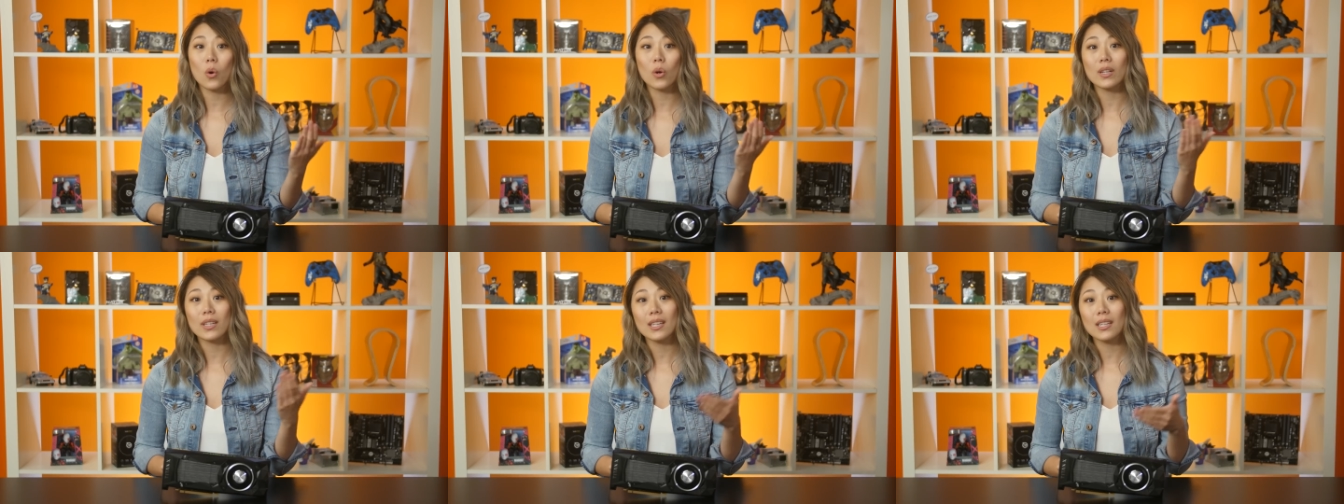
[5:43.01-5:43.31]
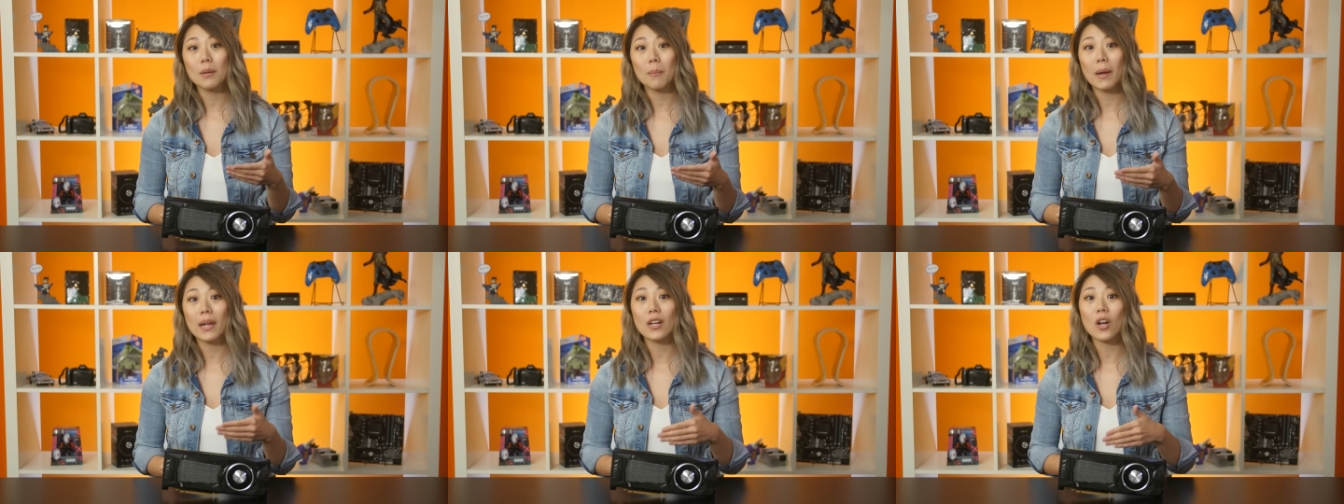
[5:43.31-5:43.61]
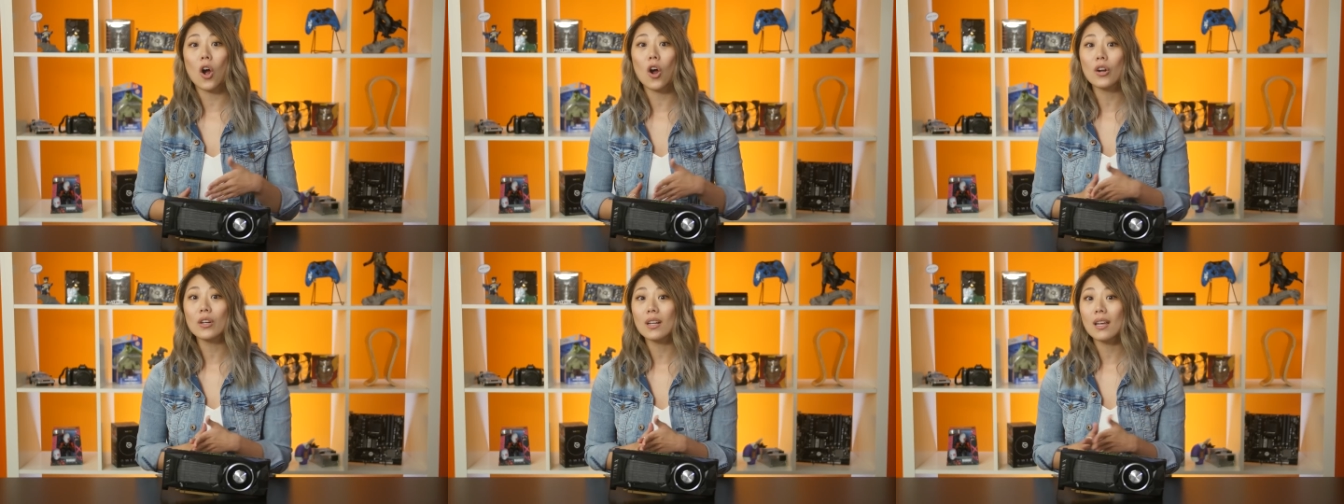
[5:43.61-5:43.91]
or
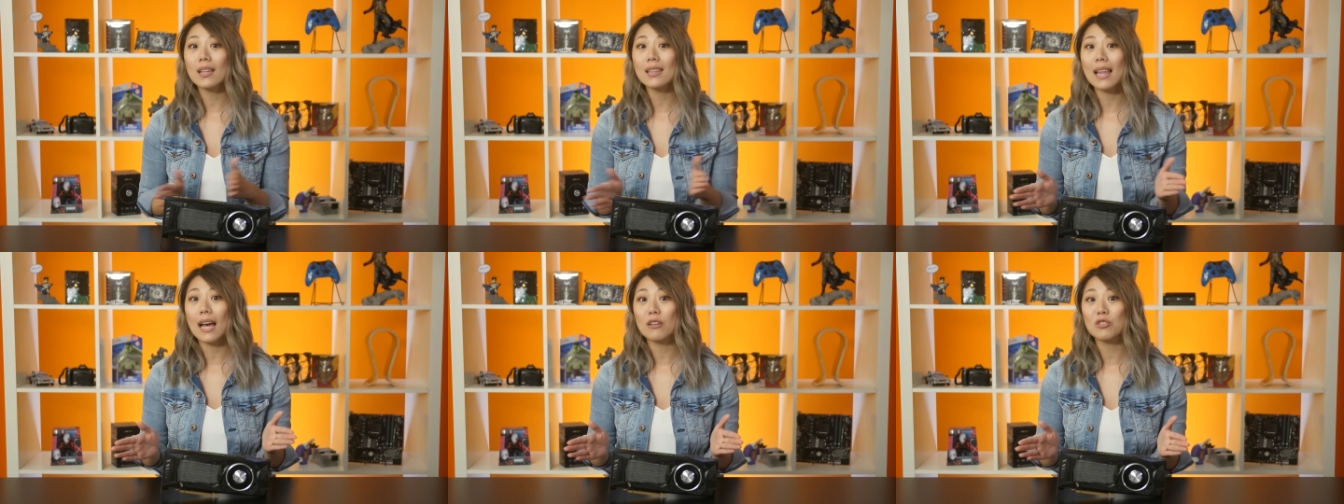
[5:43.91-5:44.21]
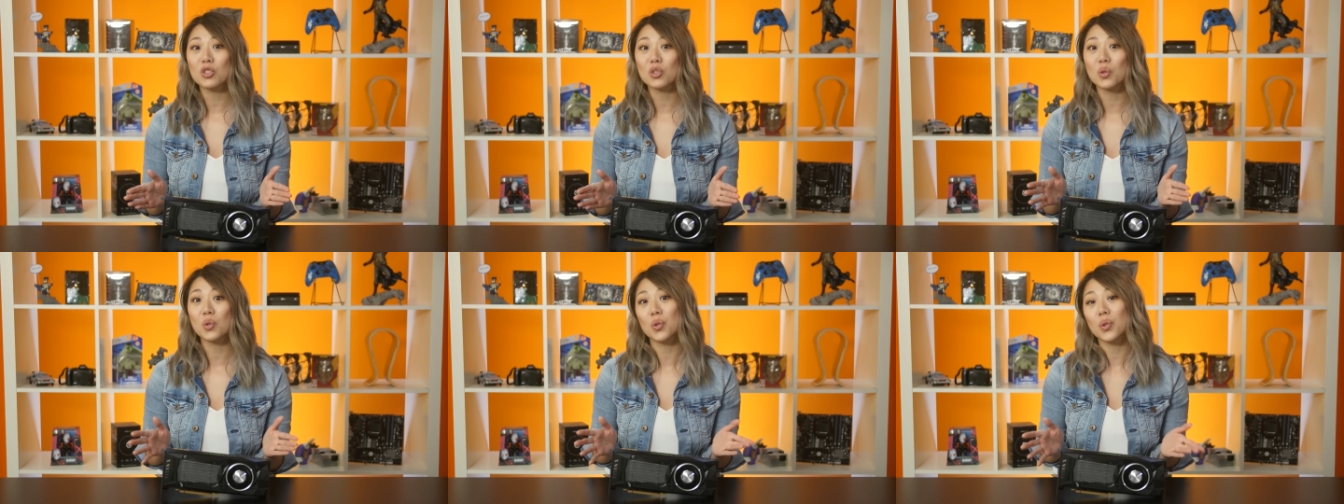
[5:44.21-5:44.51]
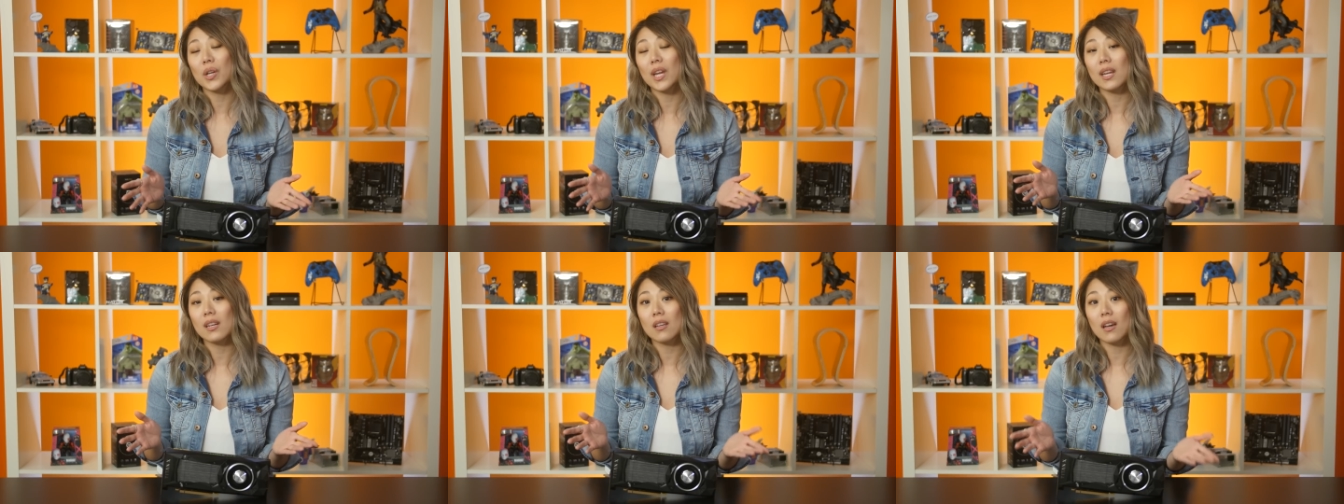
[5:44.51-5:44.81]
Gigabyte aren't allowed to
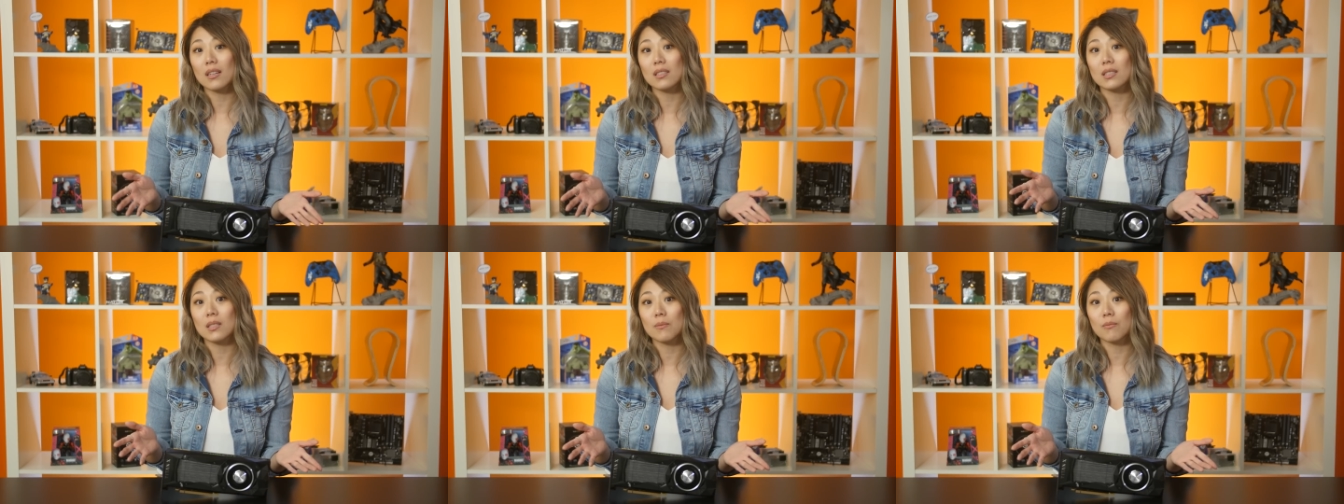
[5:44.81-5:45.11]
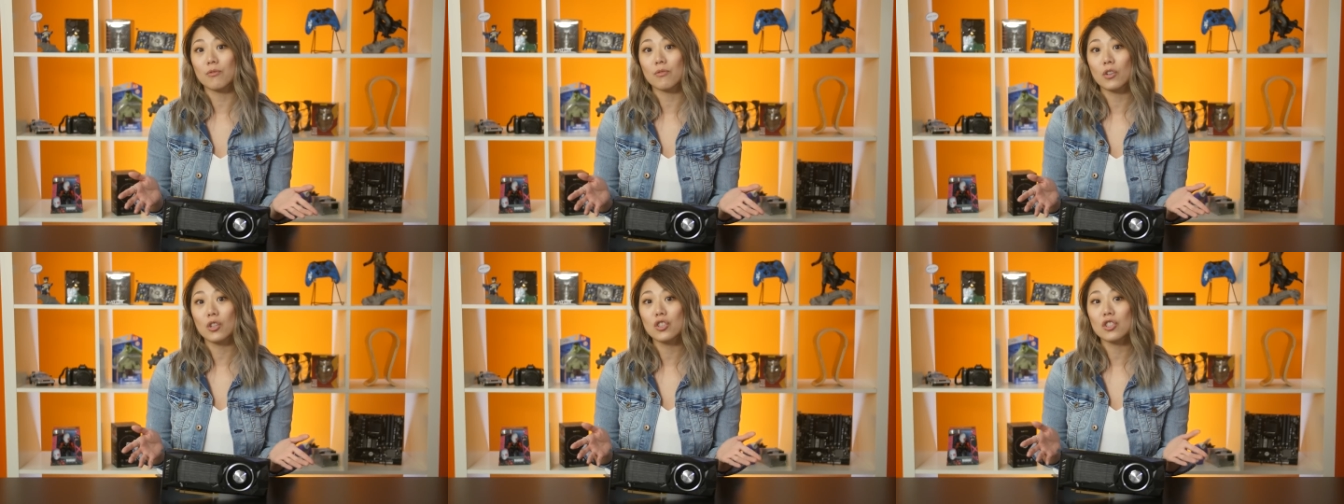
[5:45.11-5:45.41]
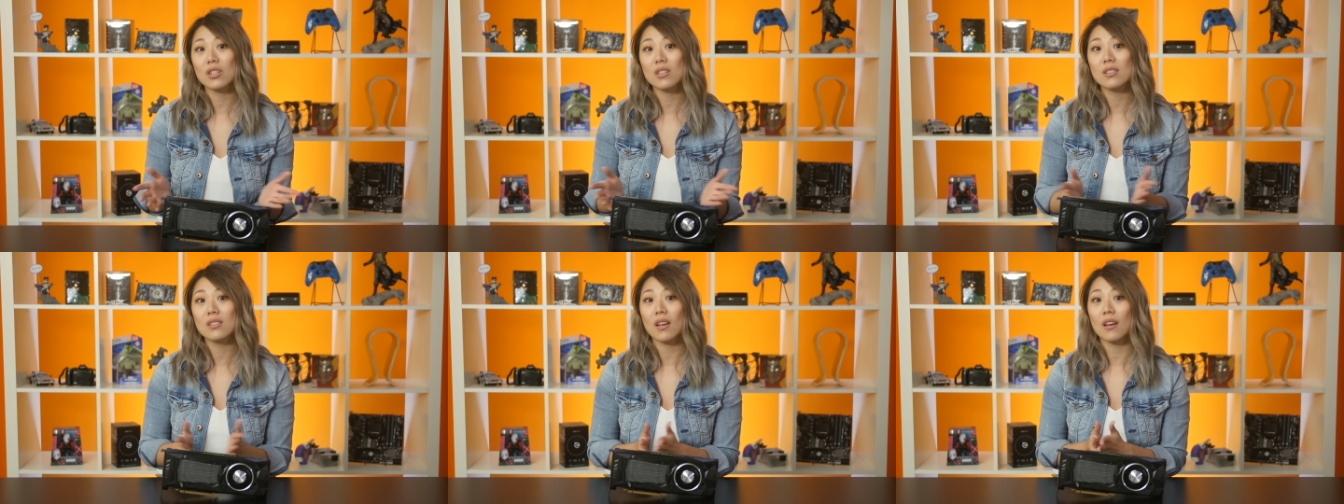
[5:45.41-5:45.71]
create custom
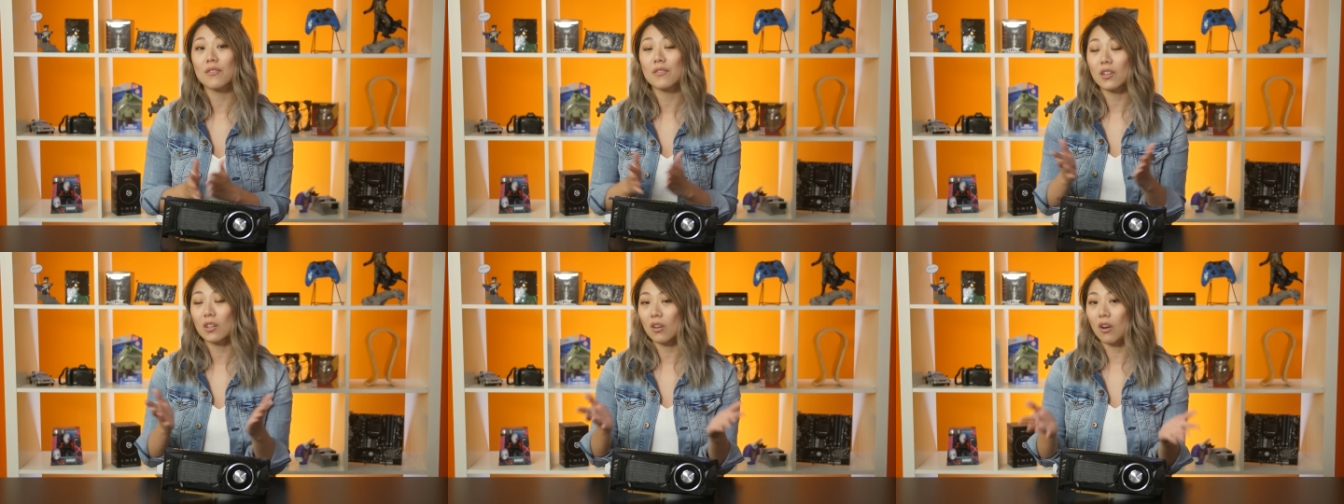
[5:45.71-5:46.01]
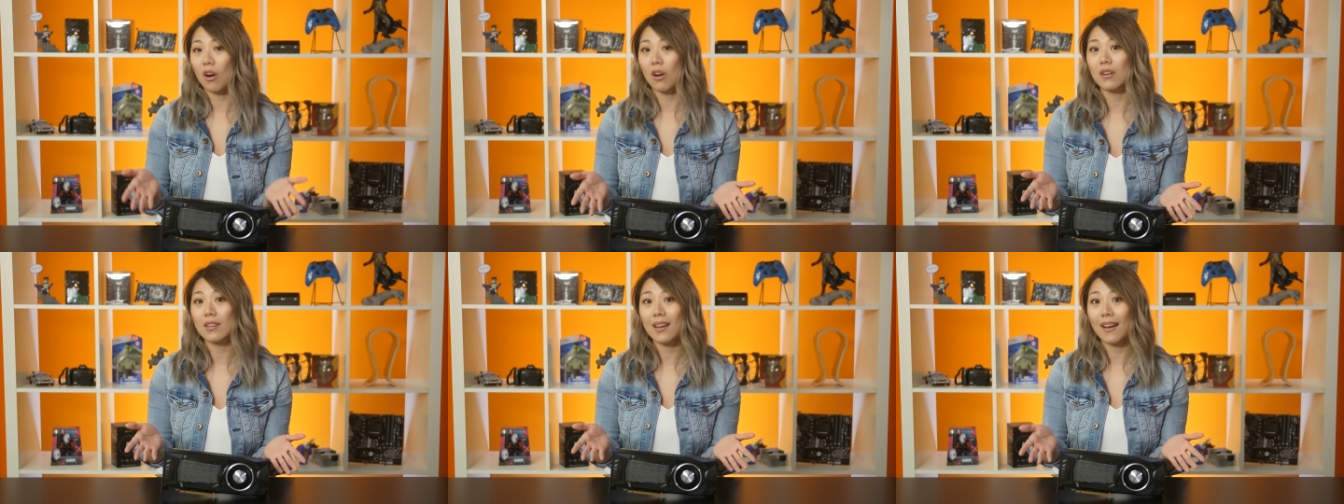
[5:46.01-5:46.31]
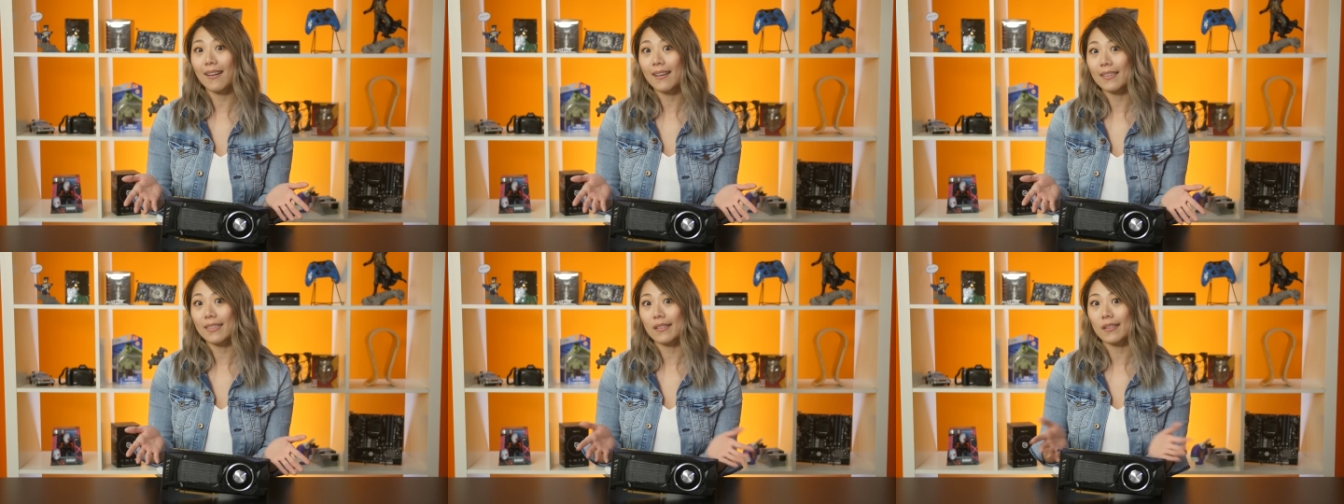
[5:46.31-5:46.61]
versions of the card
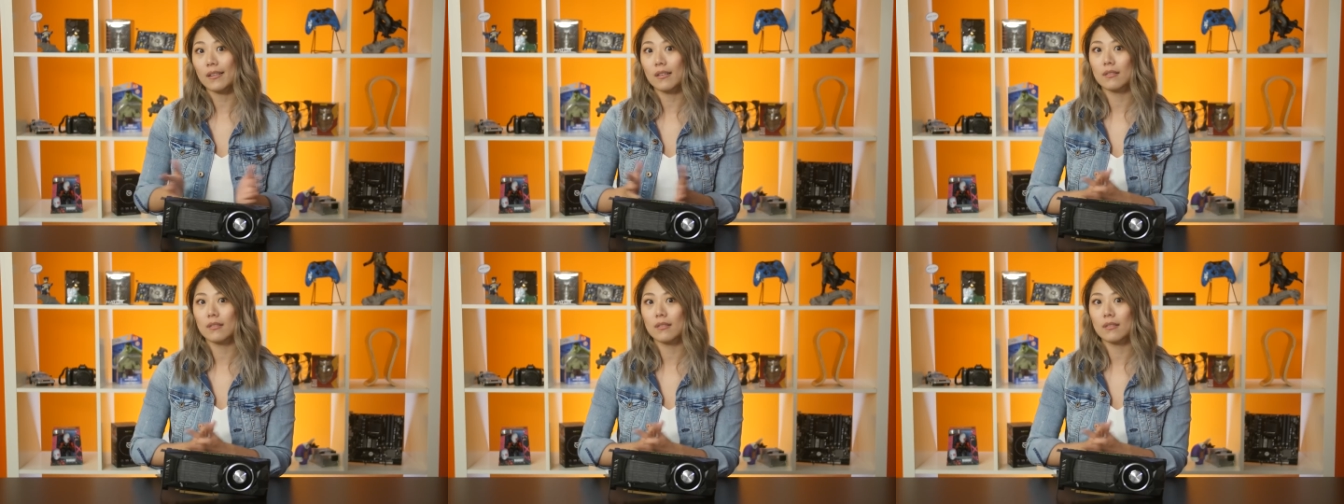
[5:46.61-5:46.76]
either.